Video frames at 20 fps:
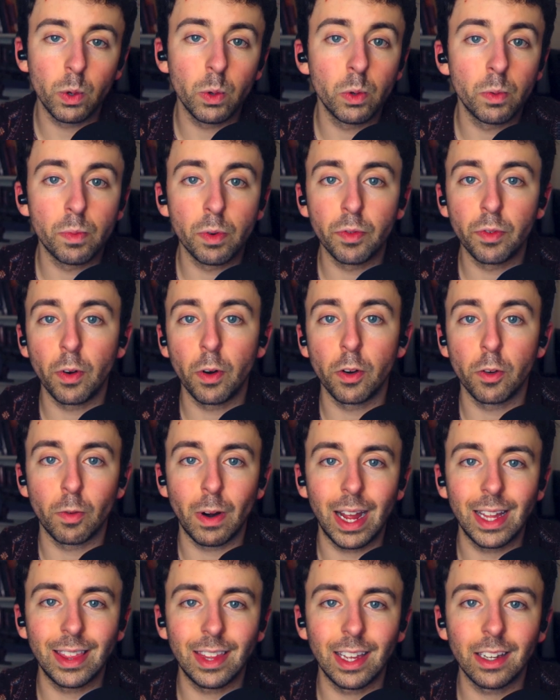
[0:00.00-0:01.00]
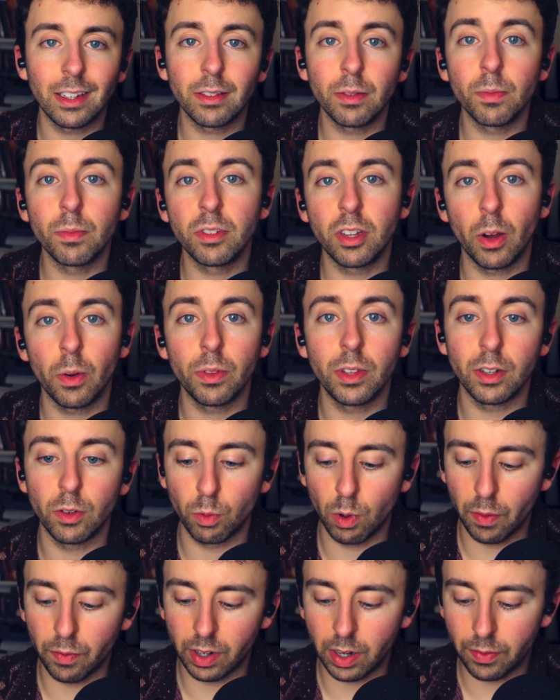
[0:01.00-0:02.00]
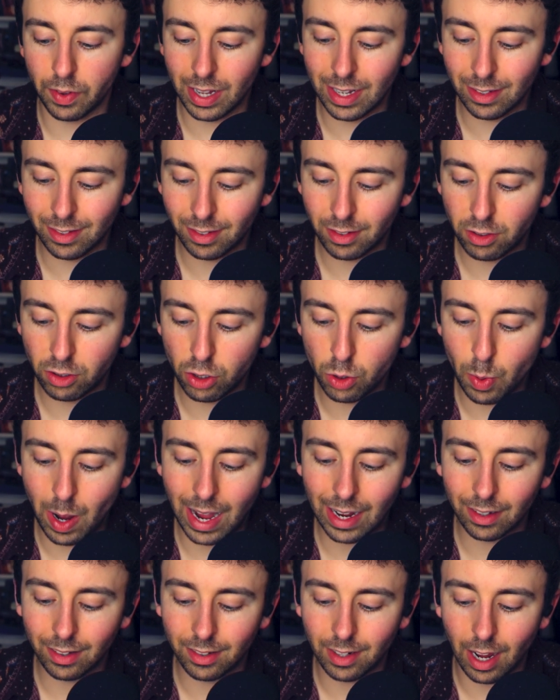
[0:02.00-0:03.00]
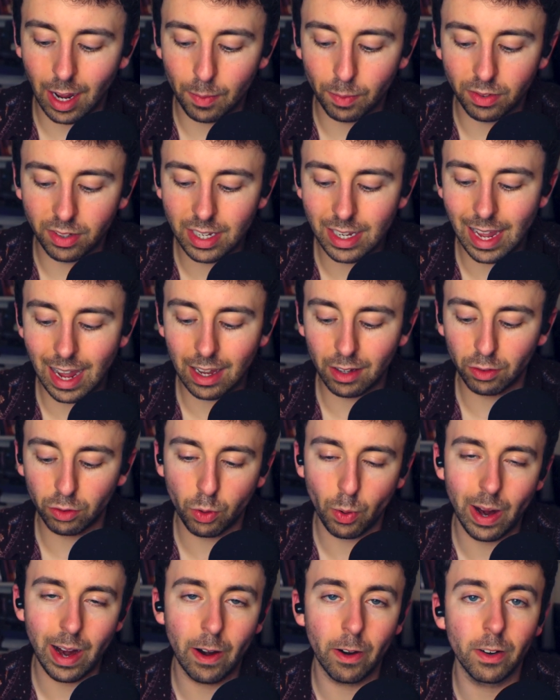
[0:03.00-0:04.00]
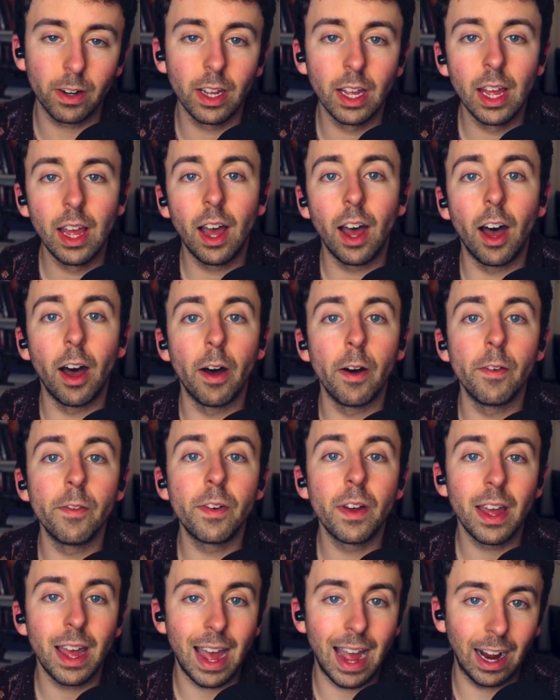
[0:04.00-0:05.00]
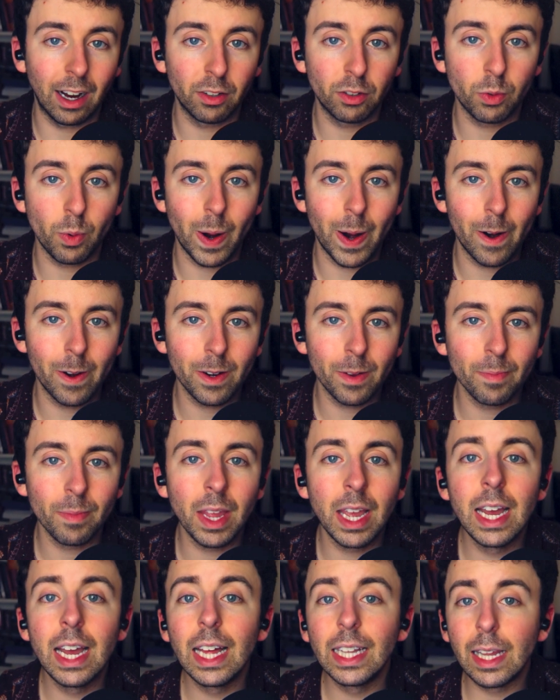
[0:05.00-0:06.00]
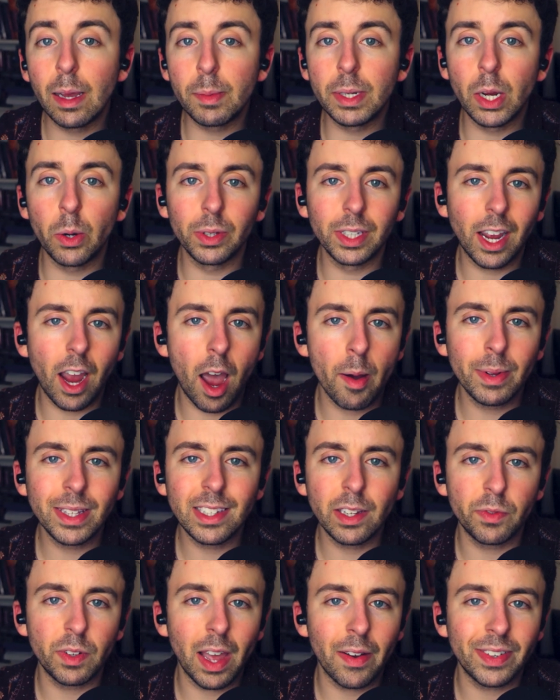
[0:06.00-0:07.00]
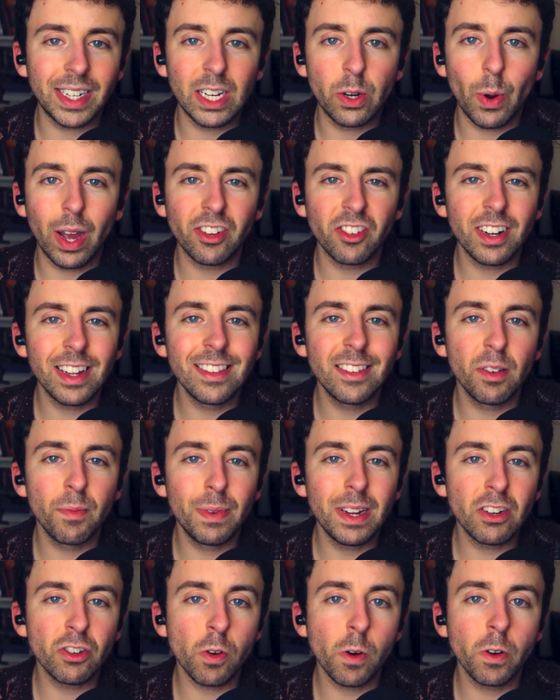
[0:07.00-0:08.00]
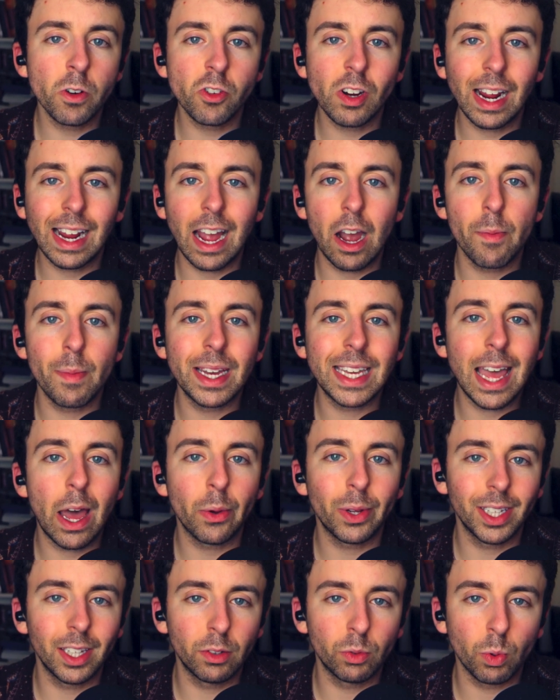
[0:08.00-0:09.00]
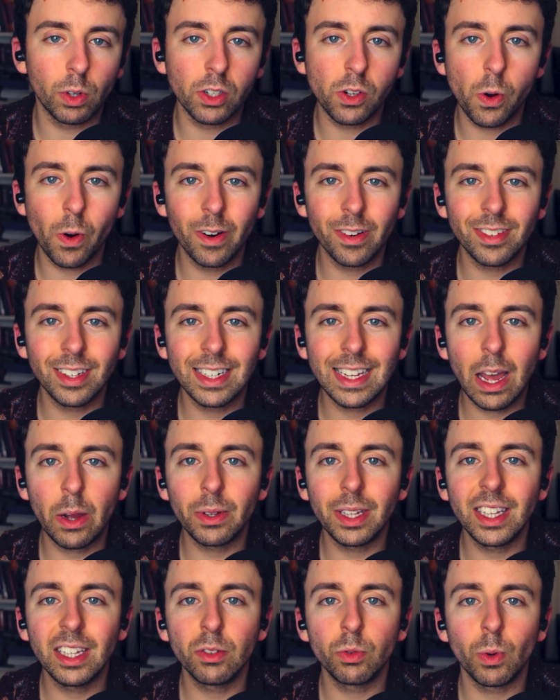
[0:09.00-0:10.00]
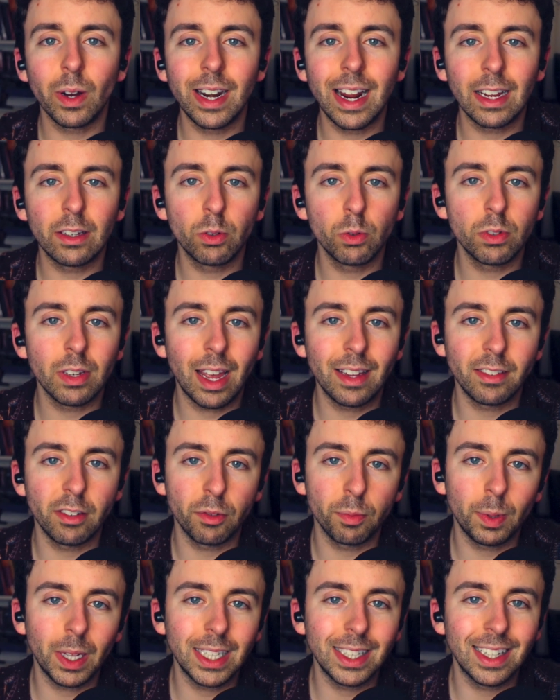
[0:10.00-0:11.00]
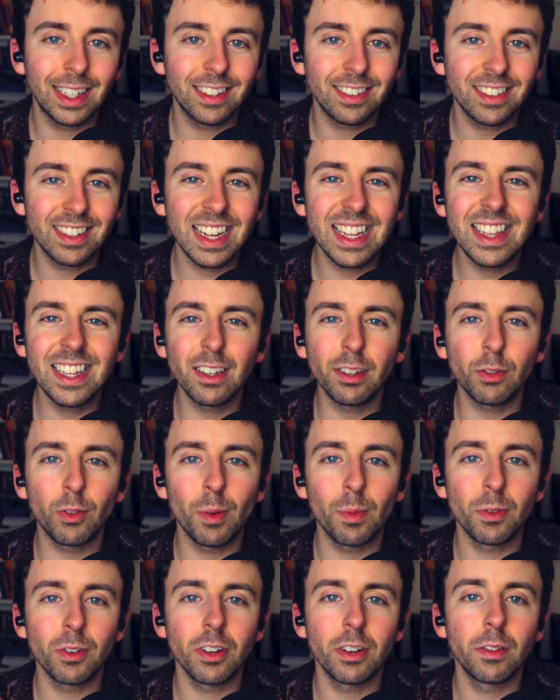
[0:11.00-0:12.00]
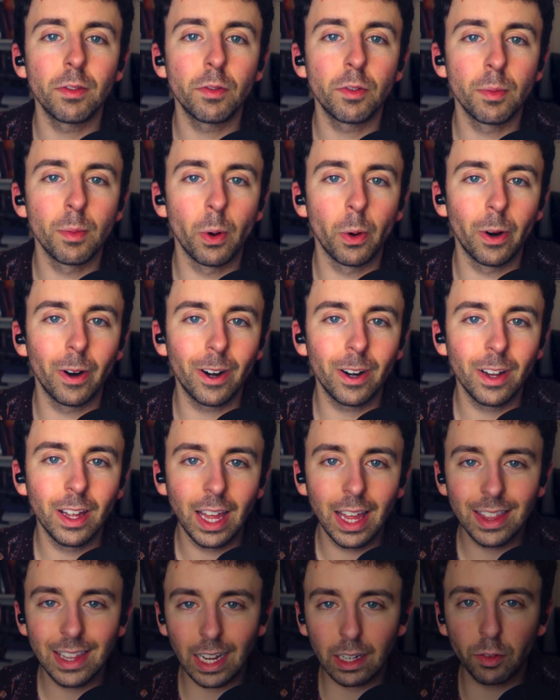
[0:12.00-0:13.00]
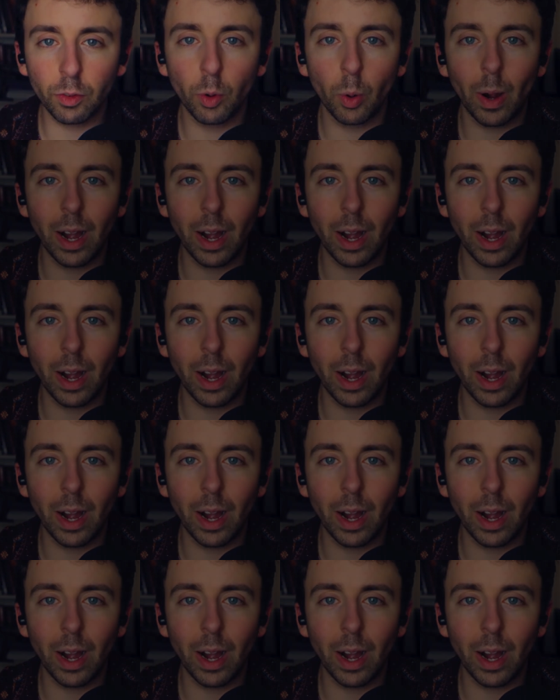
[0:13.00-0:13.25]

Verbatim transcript: we would prefer to write this. So the derivative is 2x times secant squared of x squared. Let me know in the comments if you have any questions, and be sure to check out my Calculus 1 course and Calculus 1 exercises playlists in the description for more. Thanks for